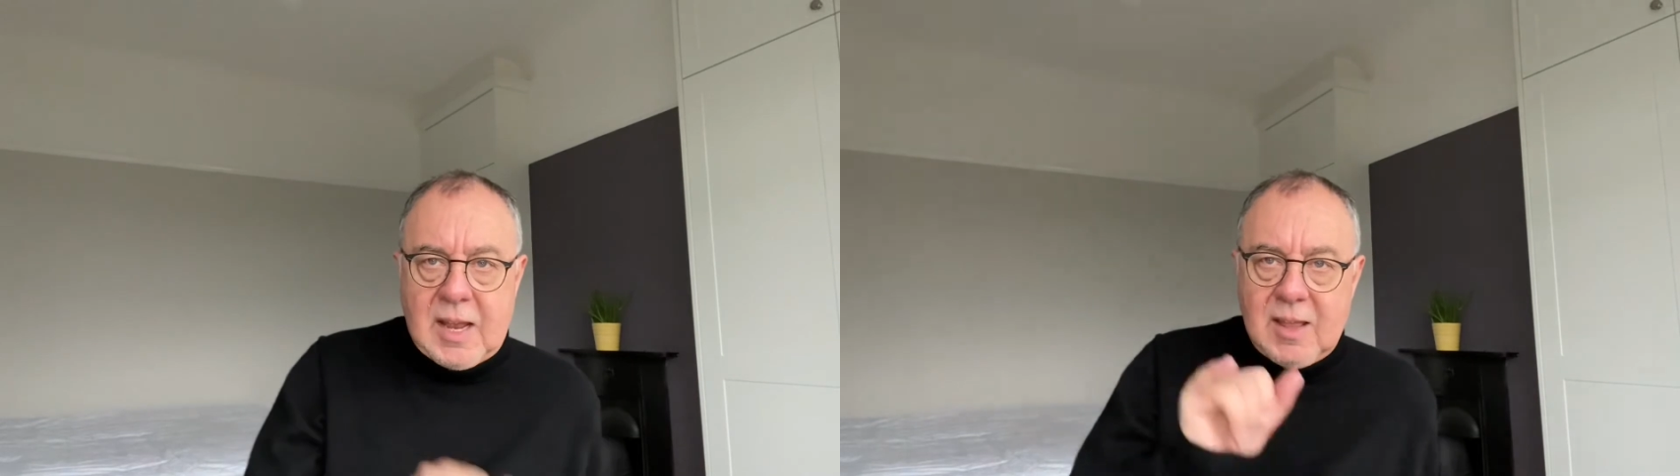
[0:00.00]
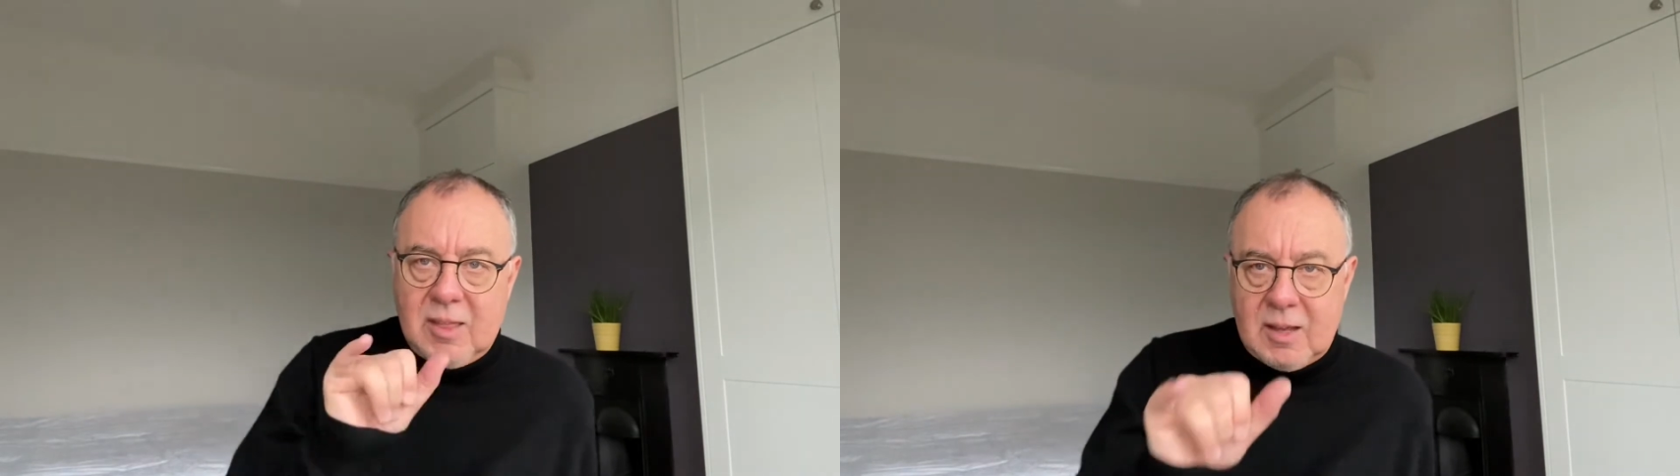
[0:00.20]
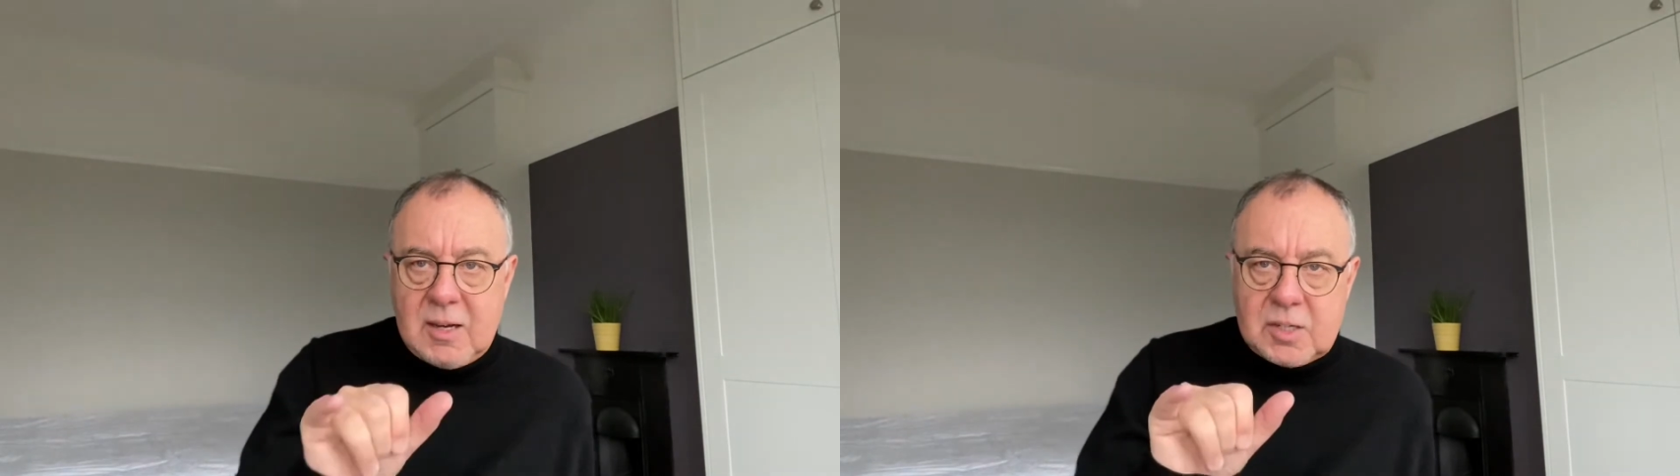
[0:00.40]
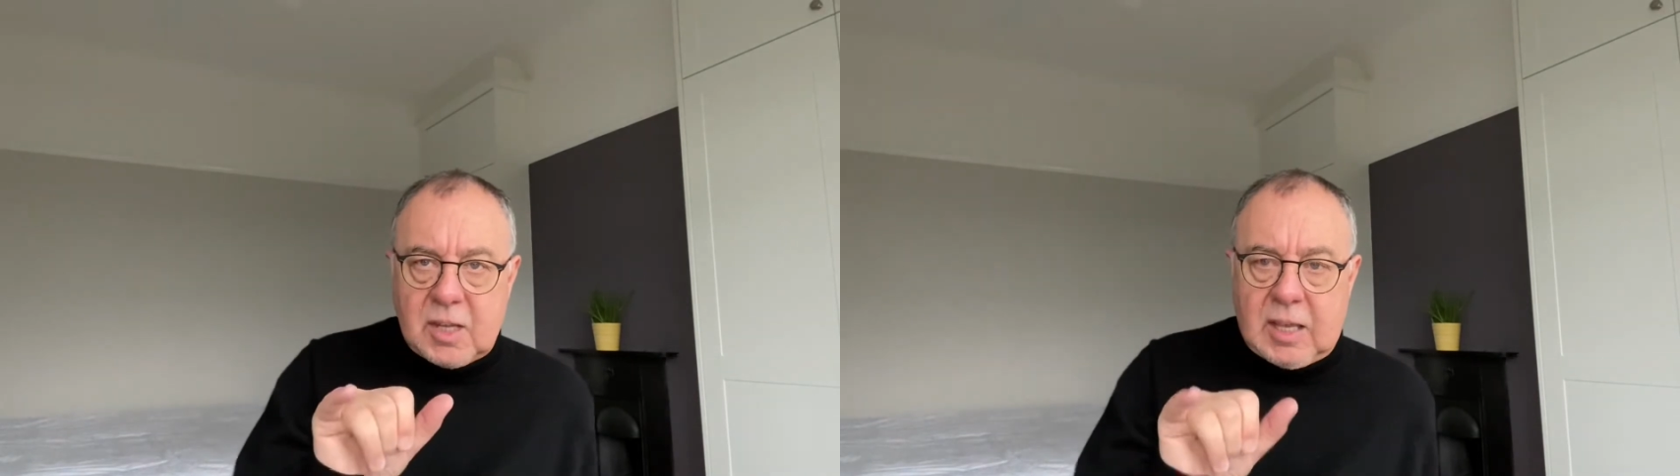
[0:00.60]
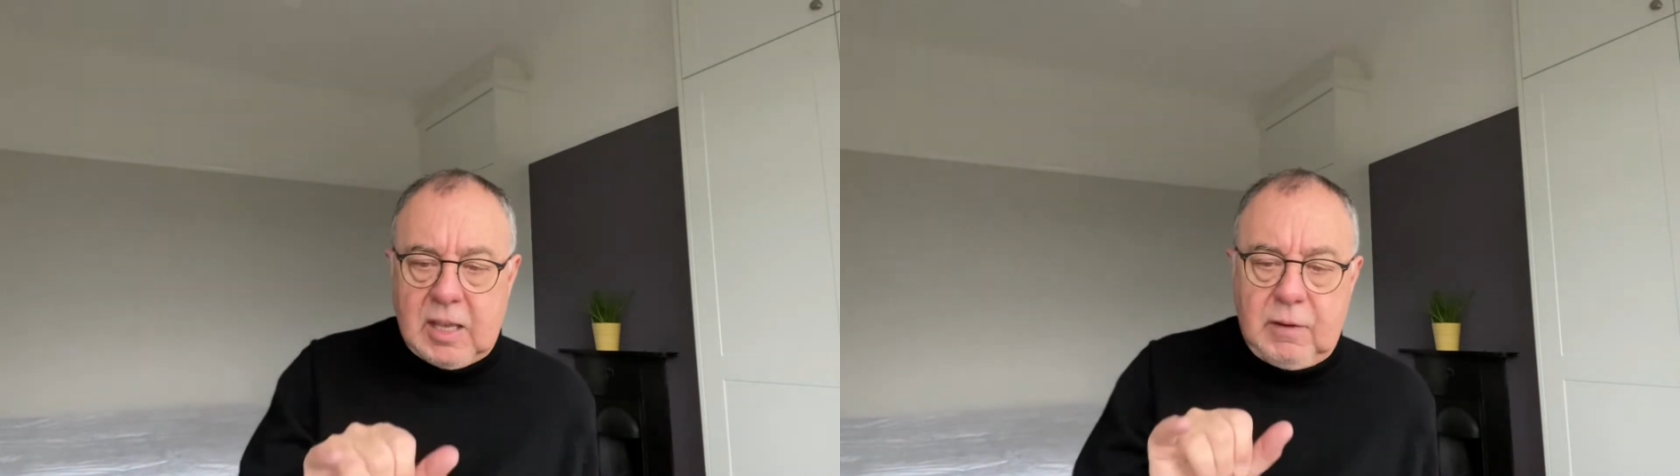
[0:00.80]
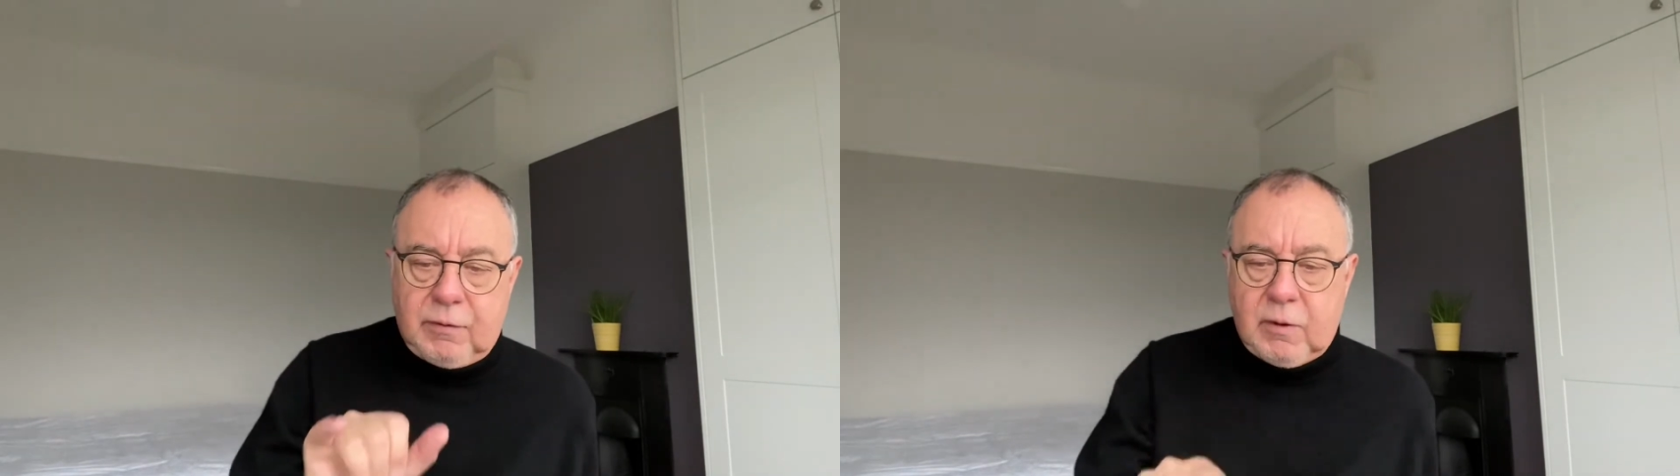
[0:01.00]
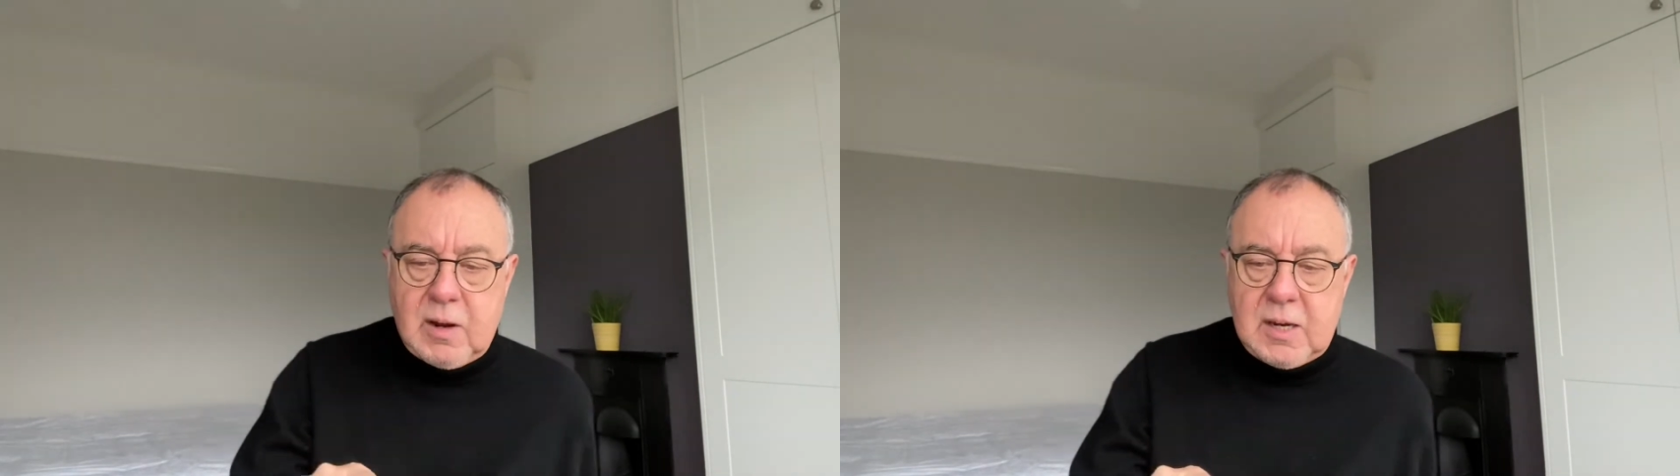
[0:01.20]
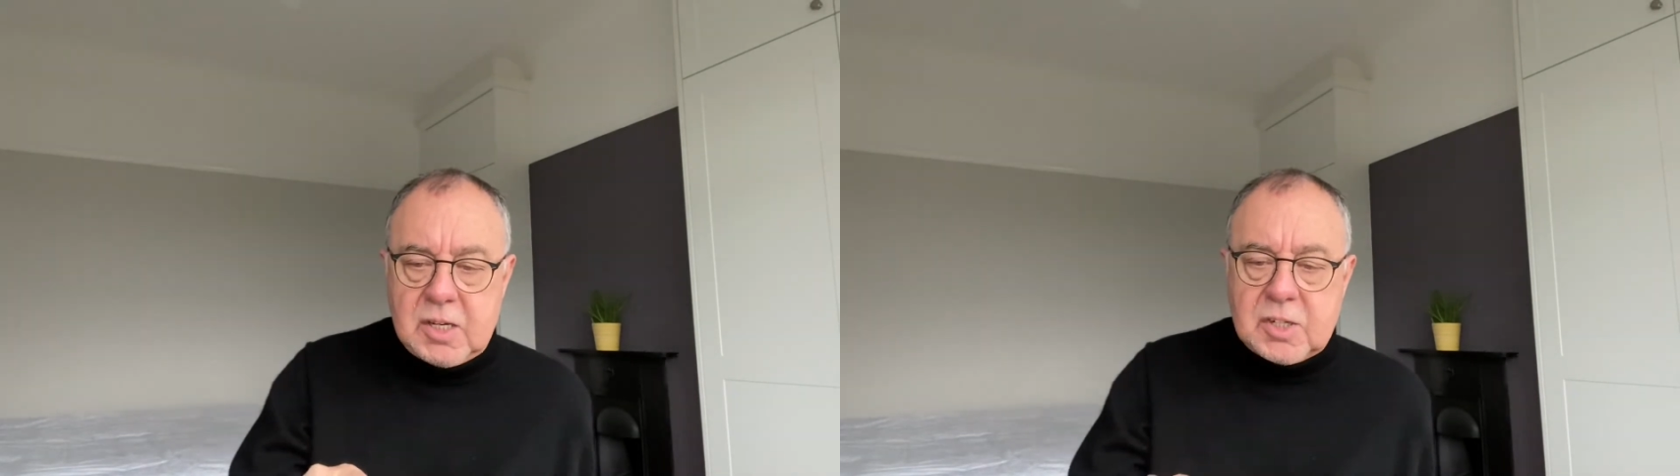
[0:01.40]
There's the key
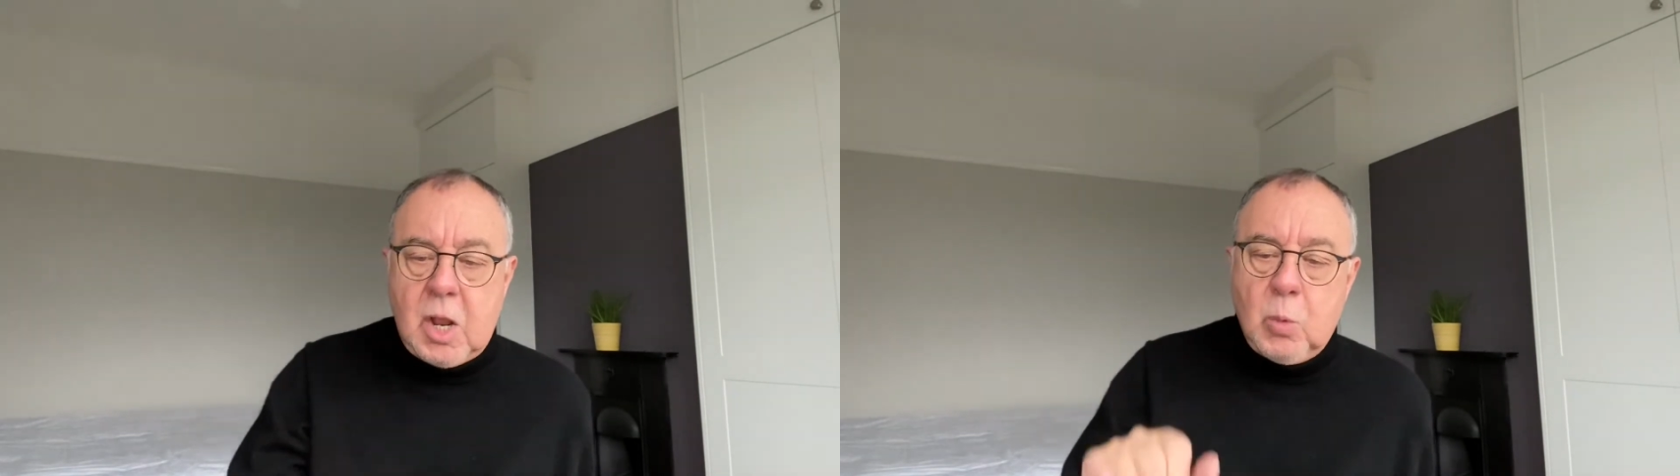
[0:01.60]
phrase,